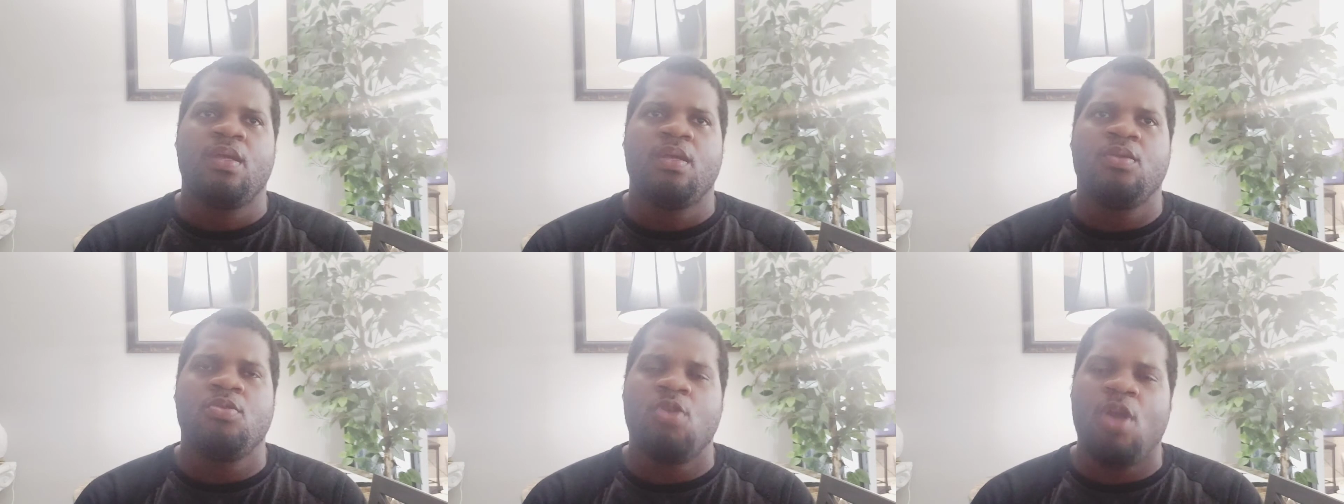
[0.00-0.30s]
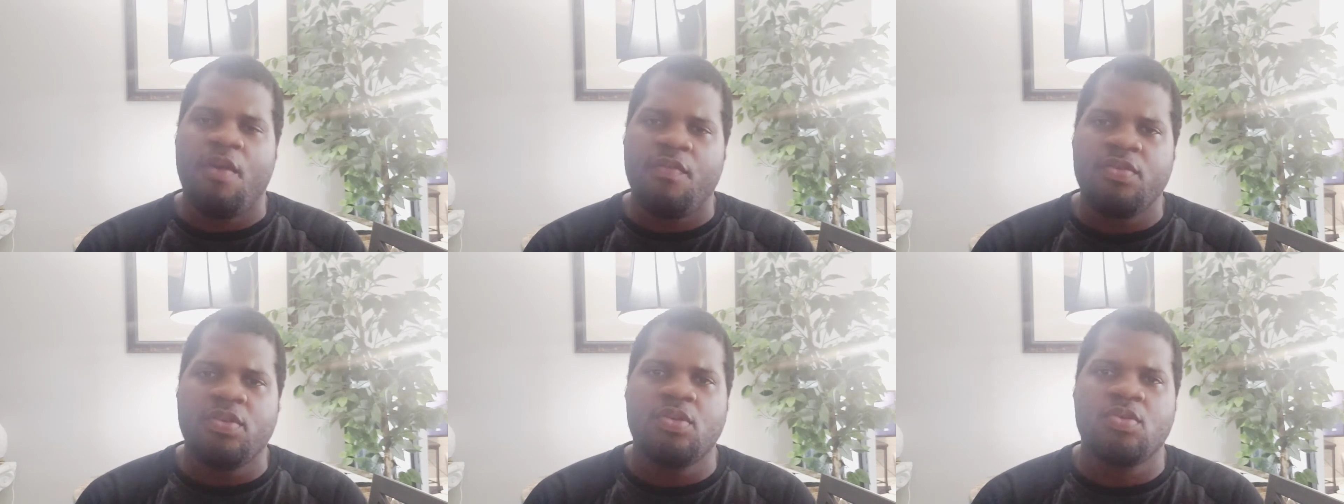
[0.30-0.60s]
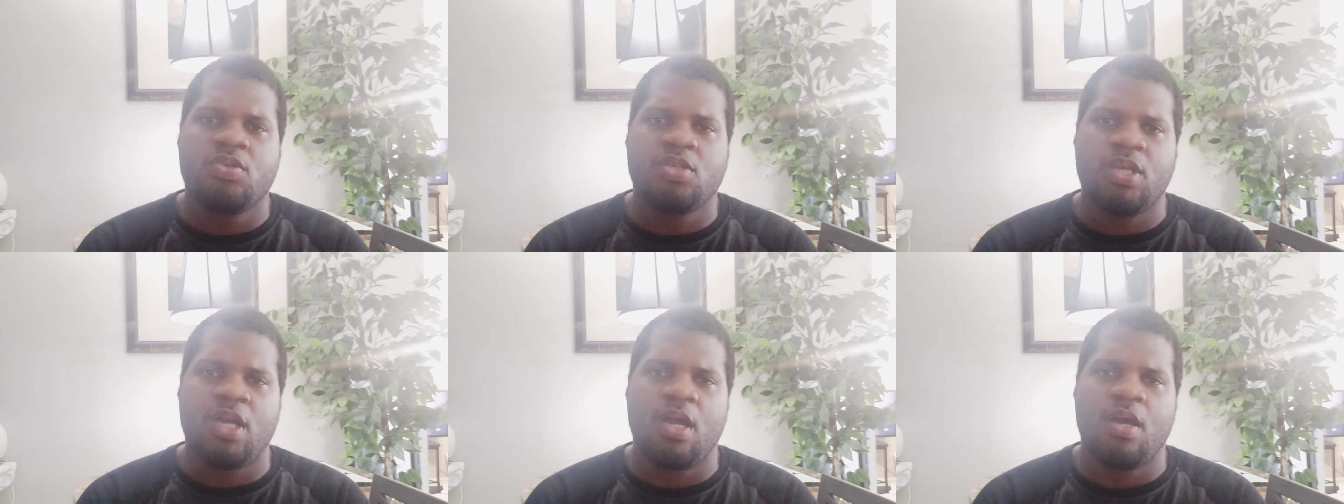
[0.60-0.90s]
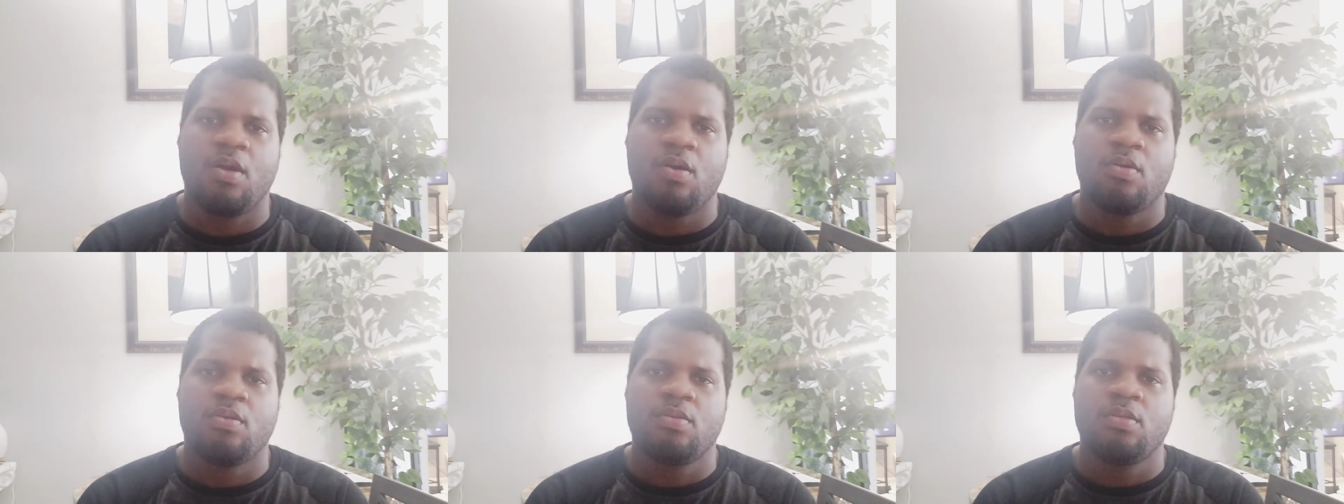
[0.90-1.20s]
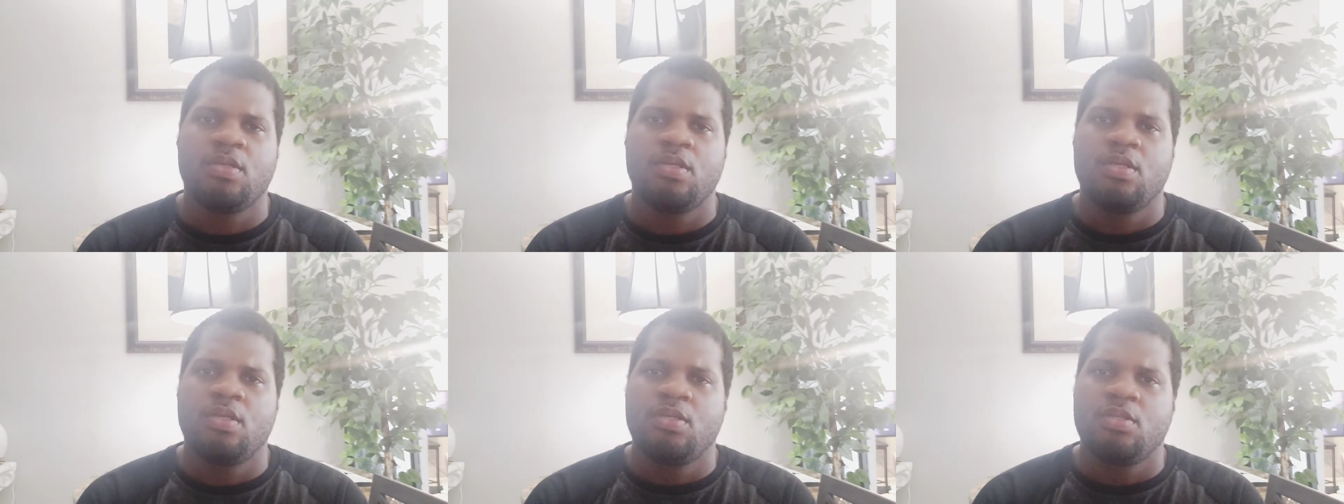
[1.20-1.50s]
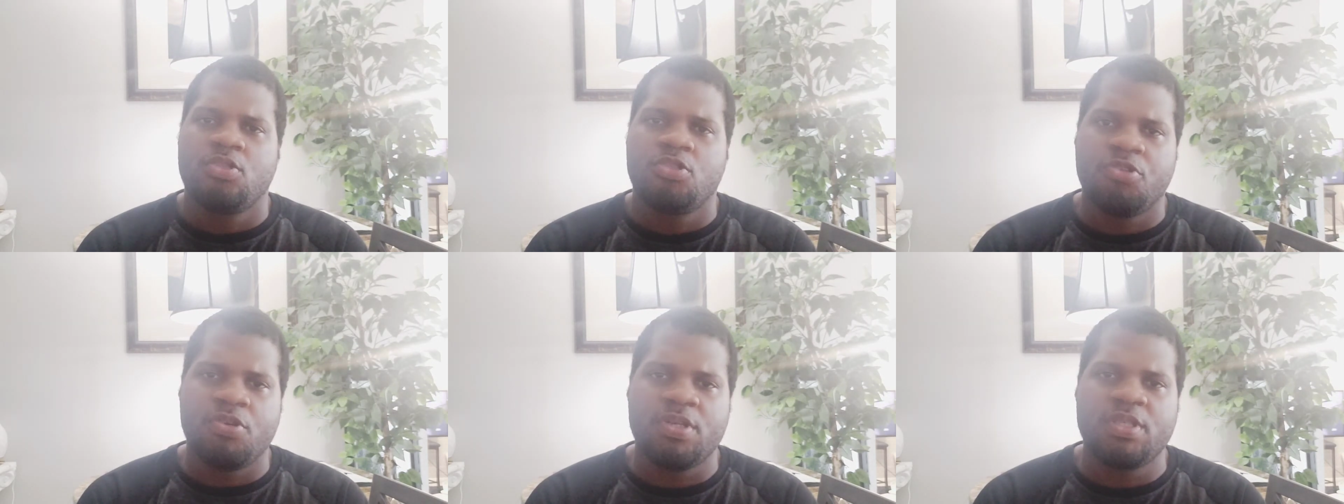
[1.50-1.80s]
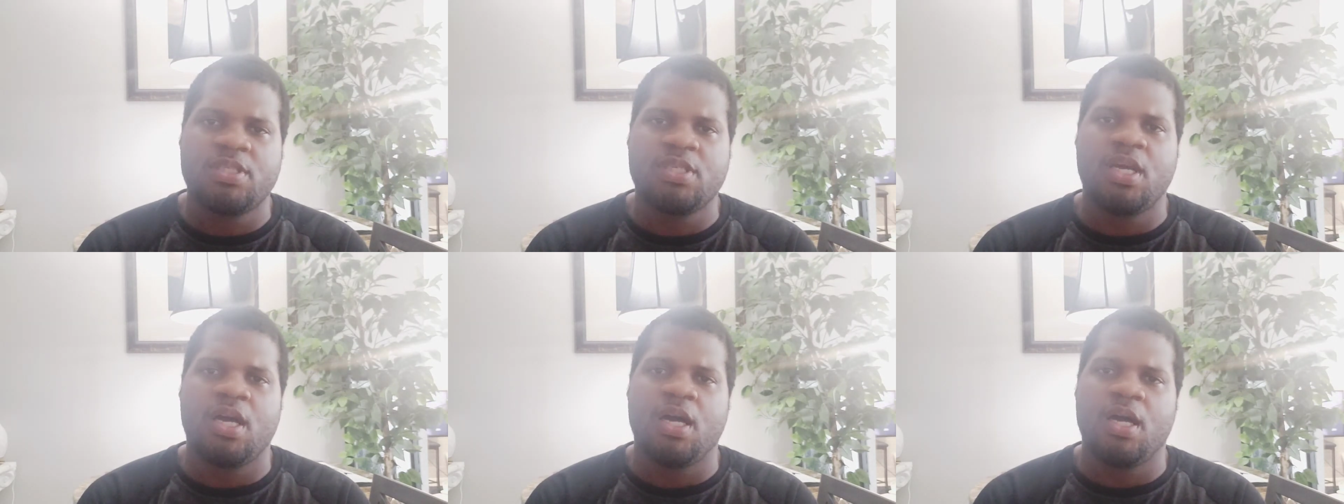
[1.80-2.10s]
You having your child,
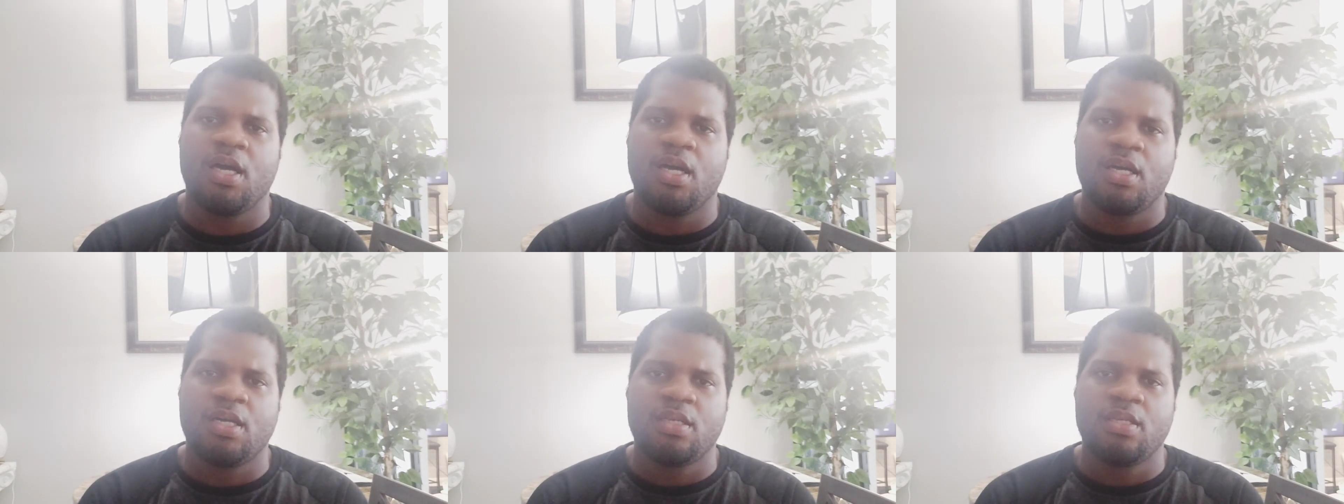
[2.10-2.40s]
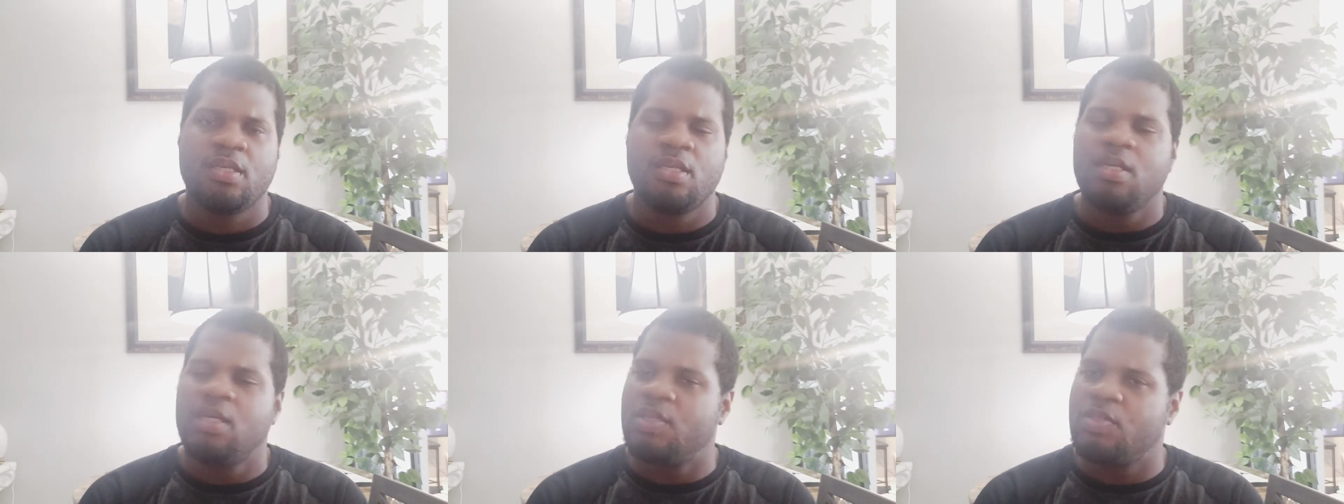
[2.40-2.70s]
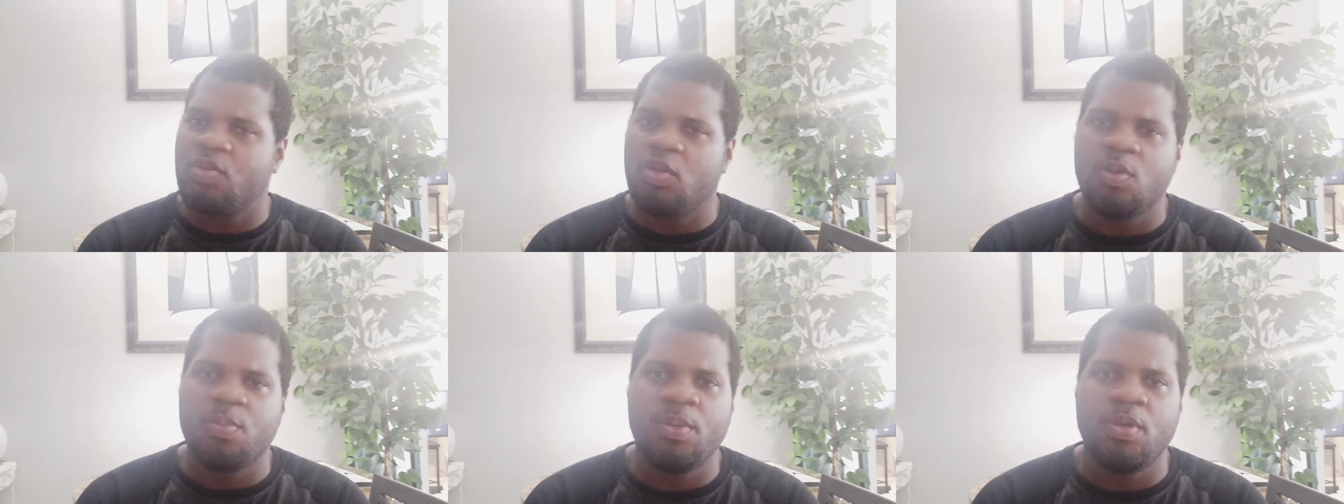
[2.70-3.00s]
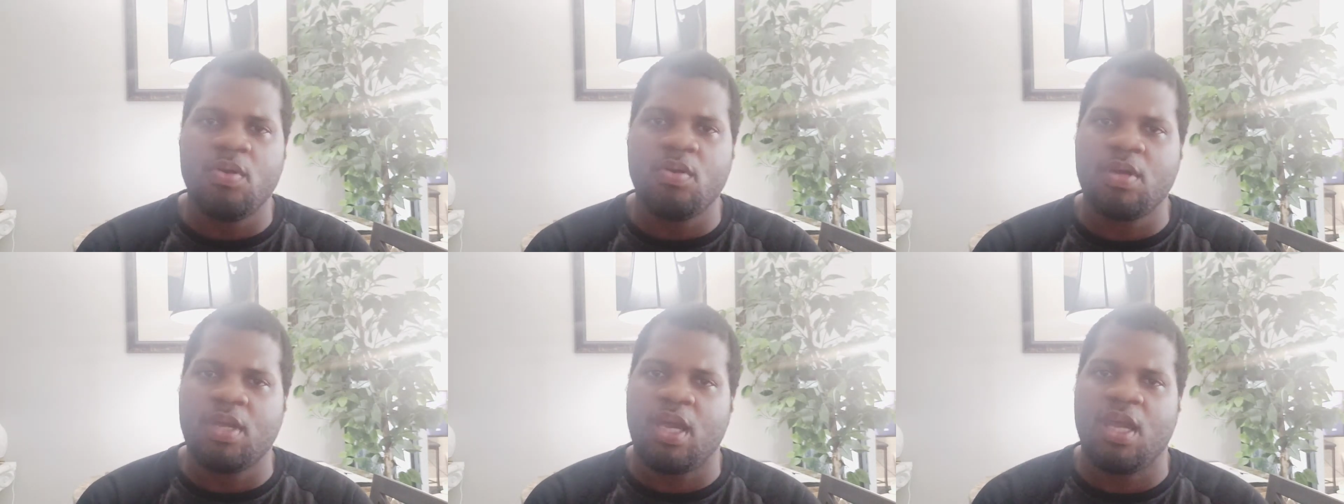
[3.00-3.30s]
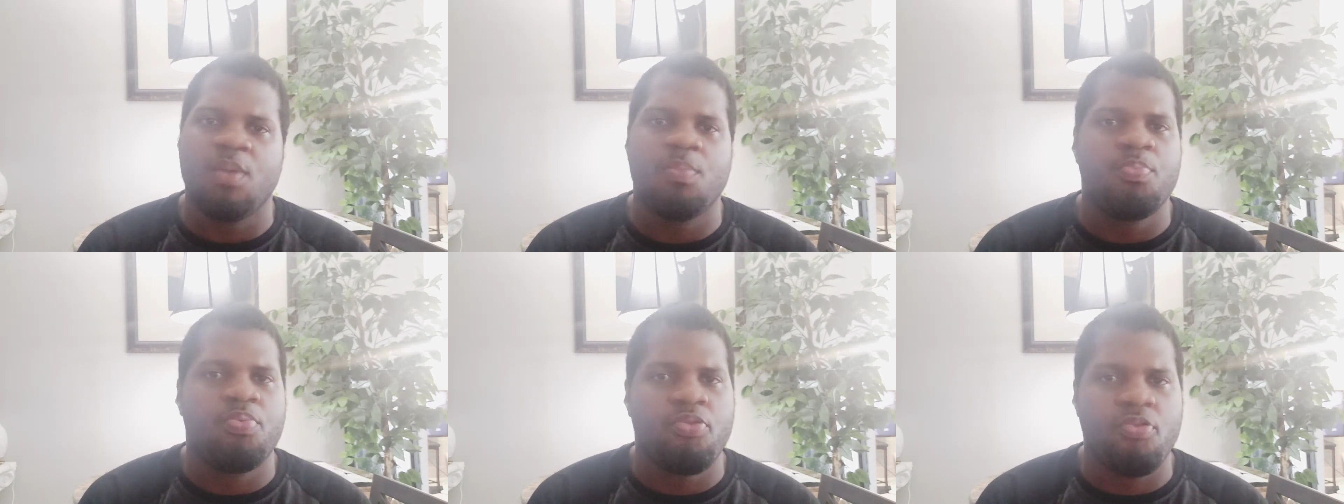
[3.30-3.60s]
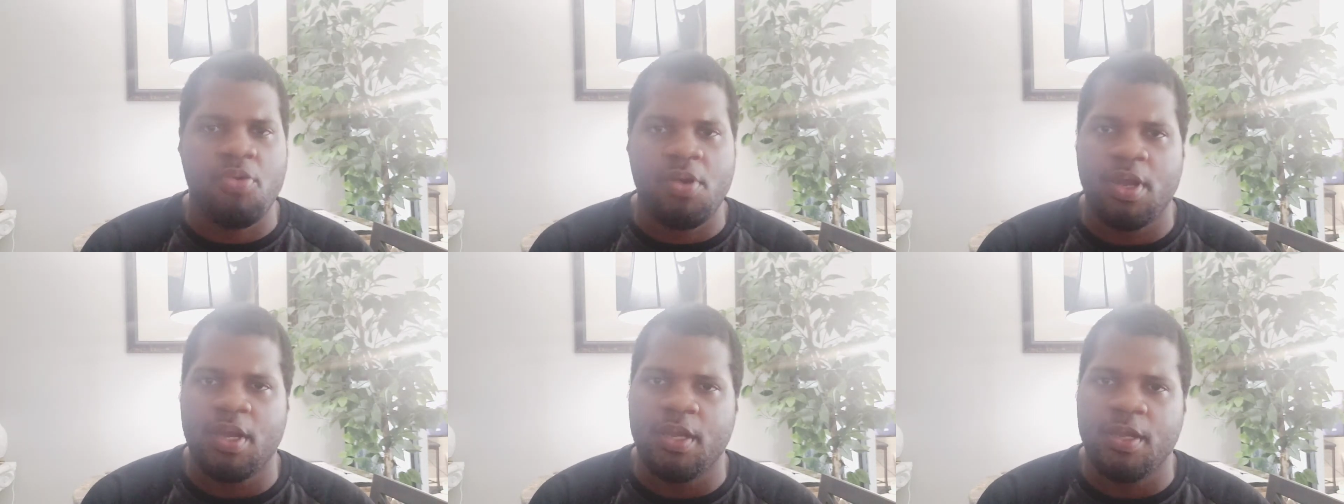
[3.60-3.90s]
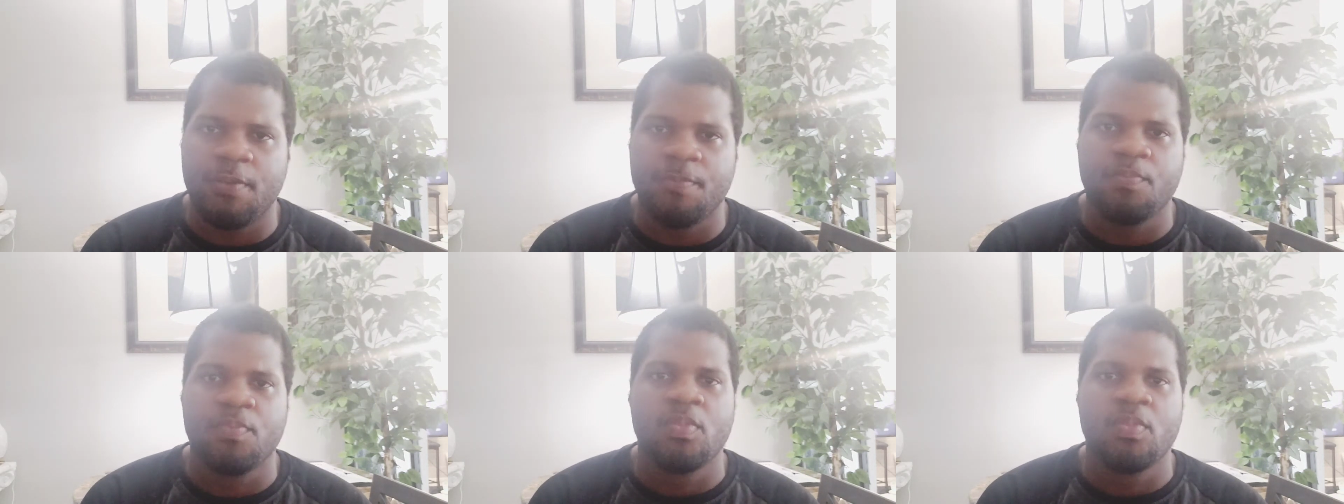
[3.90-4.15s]
trust God. It's going to be okay. Pray.